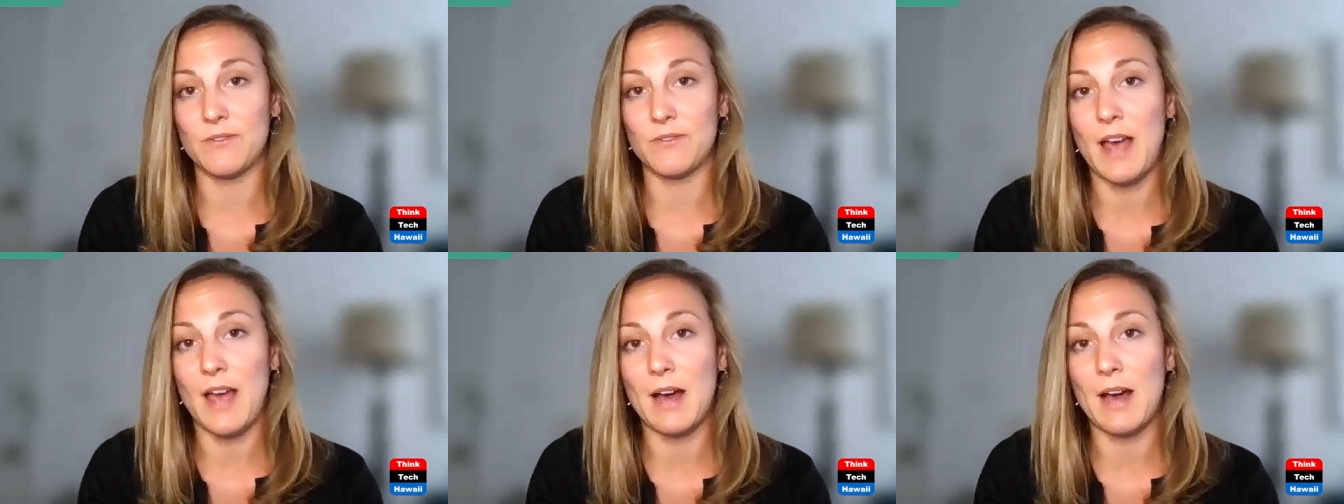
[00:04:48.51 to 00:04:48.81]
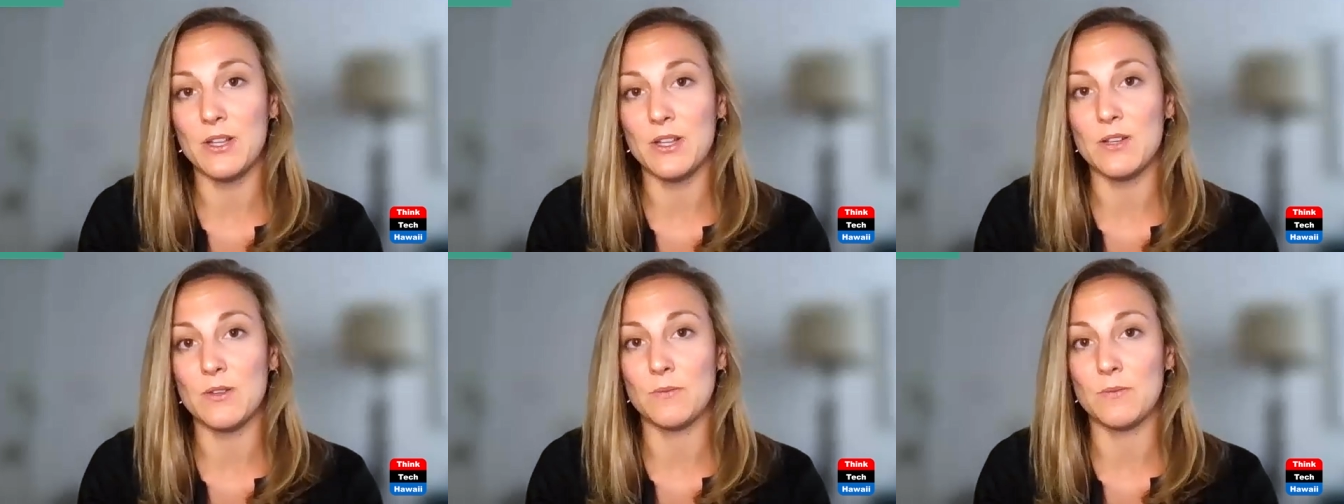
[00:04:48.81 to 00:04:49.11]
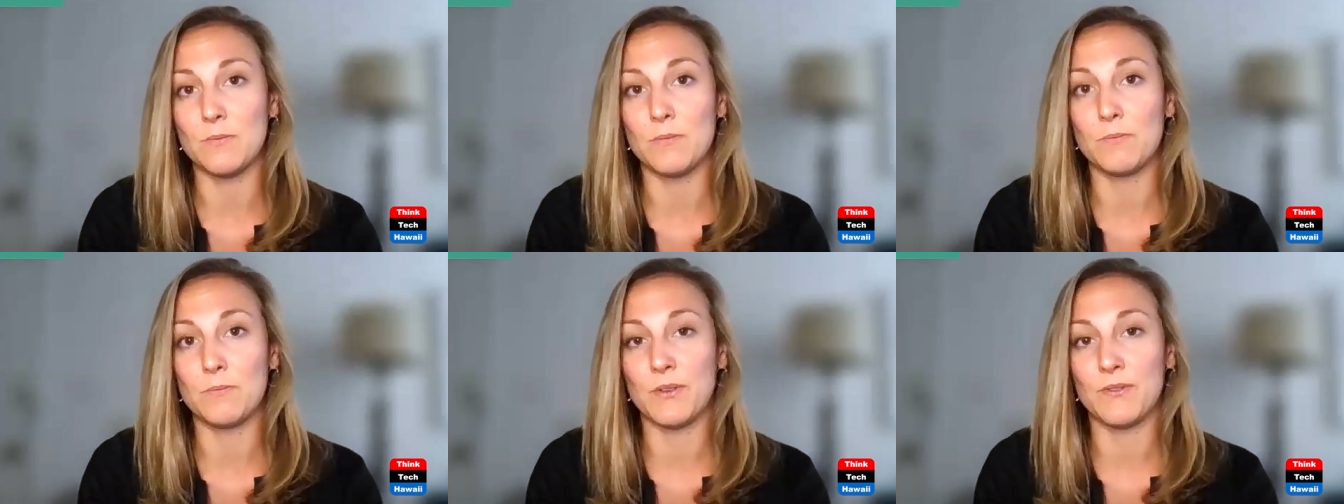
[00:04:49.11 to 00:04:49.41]
how do you
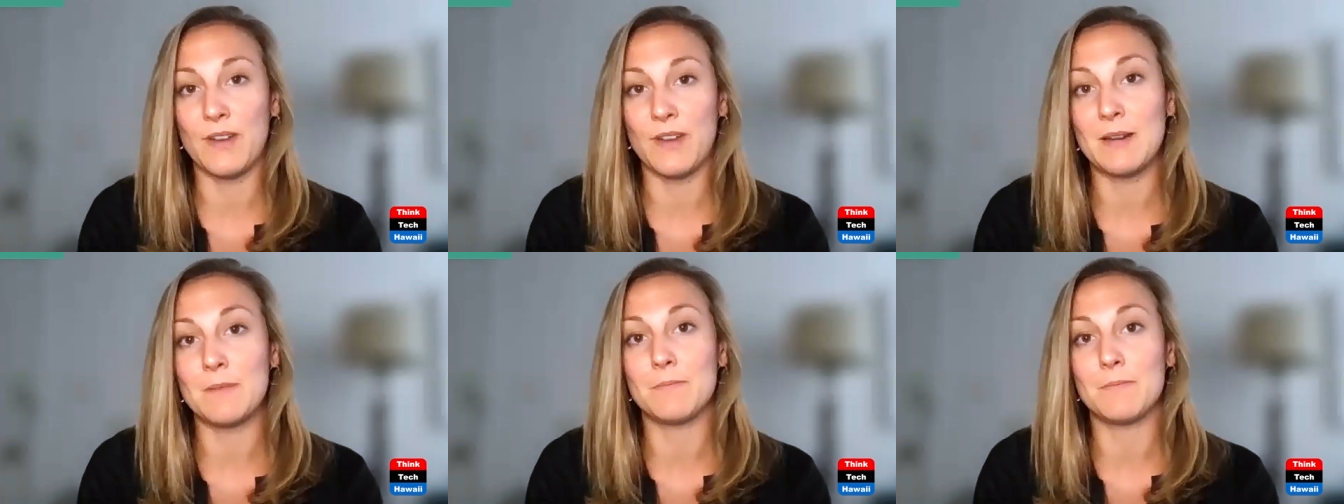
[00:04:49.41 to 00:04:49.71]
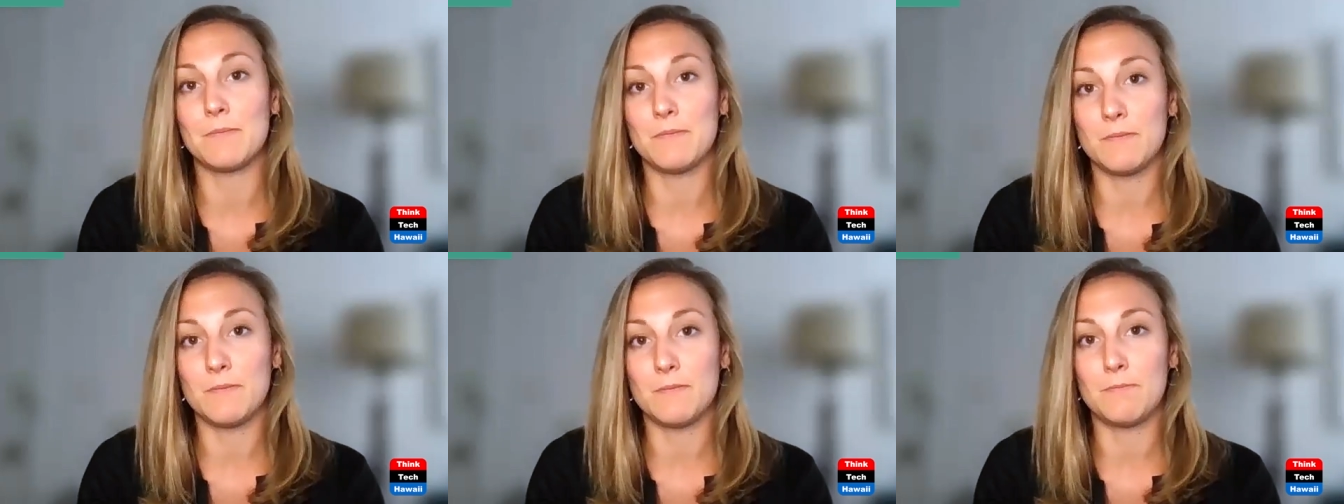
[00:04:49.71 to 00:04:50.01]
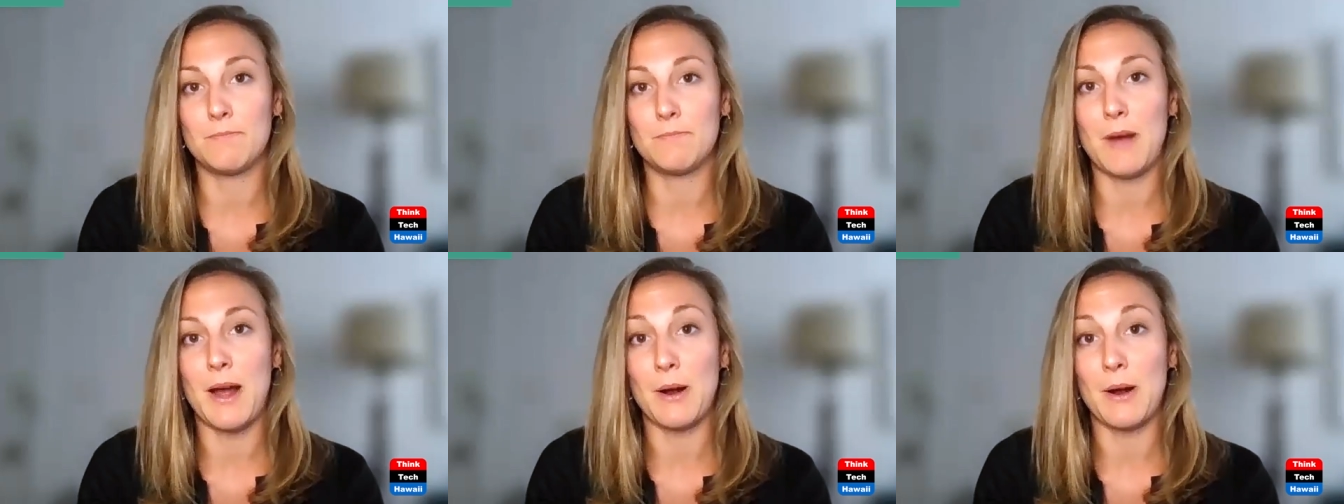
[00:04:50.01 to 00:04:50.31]
prevent
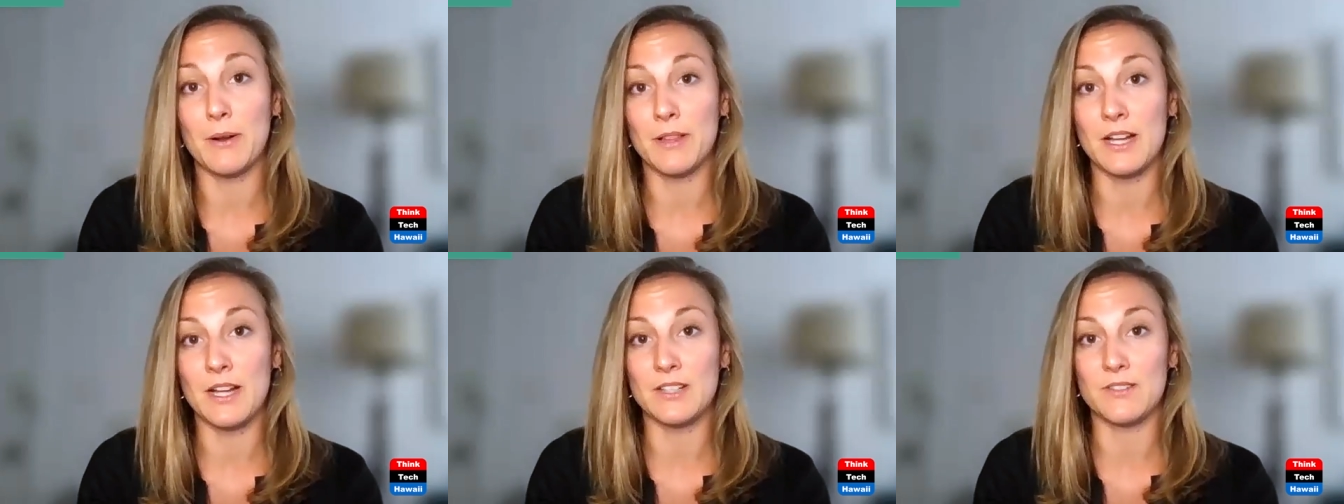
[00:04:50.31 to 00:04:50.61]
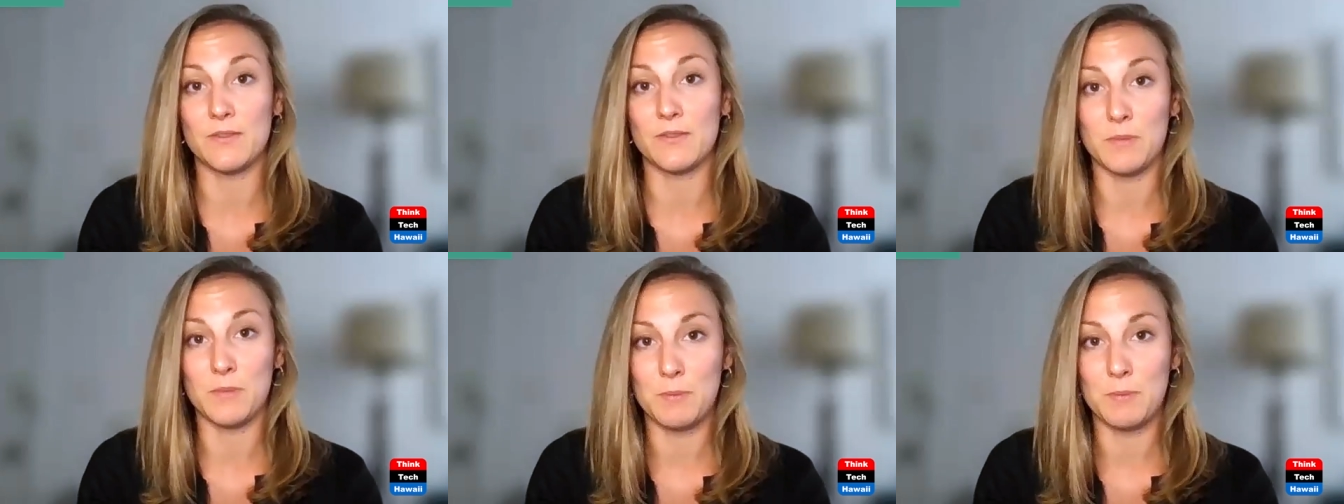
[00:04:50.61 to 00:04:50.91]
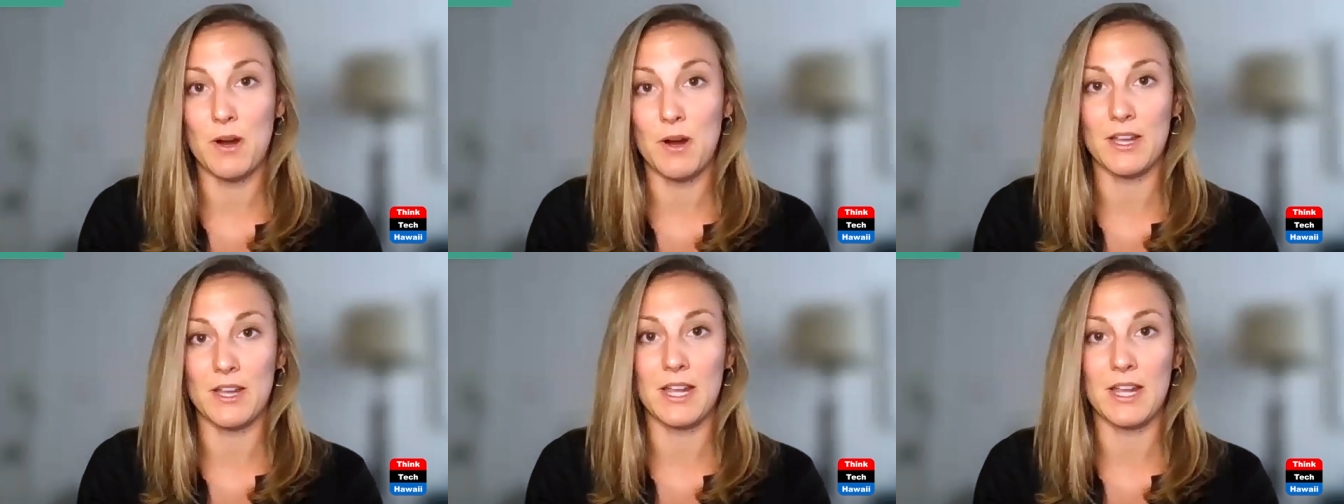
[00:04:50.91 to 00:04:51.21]
power lines from
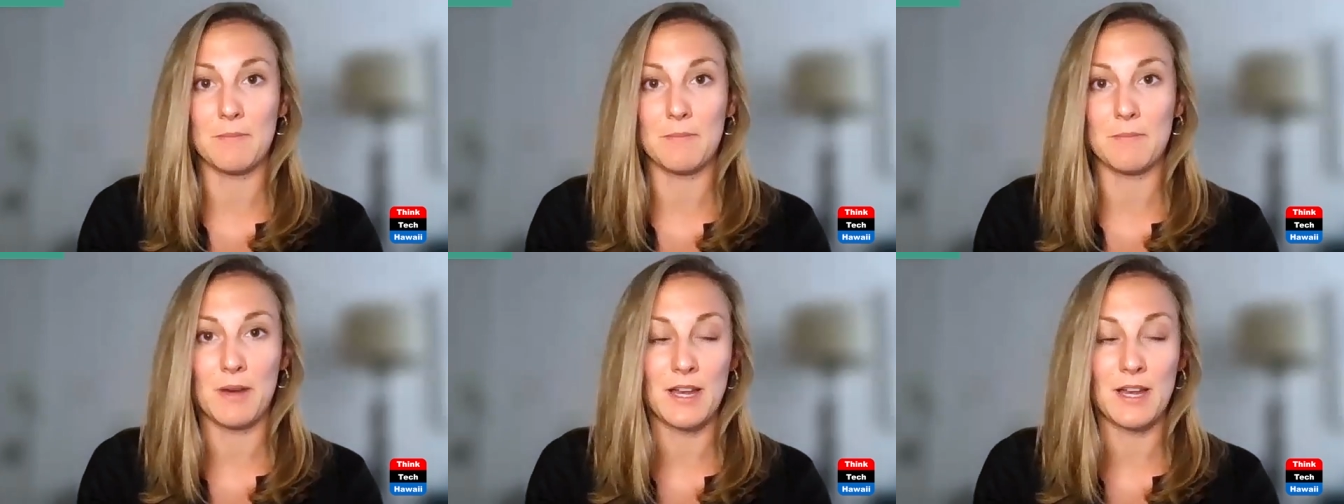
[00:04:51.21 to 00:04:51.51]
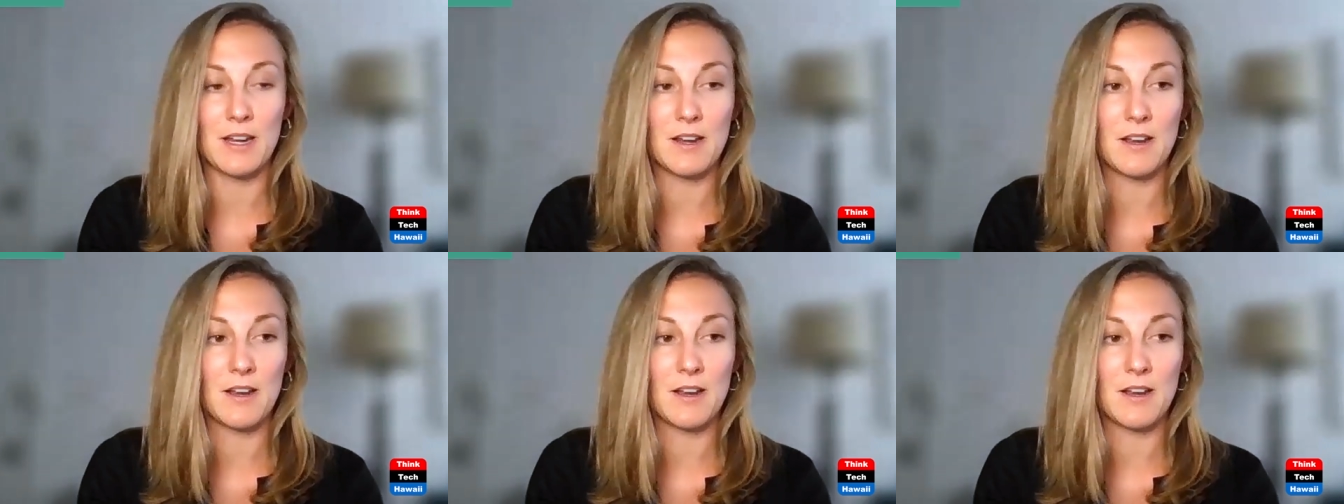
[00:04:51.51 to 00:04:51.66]
sparking? But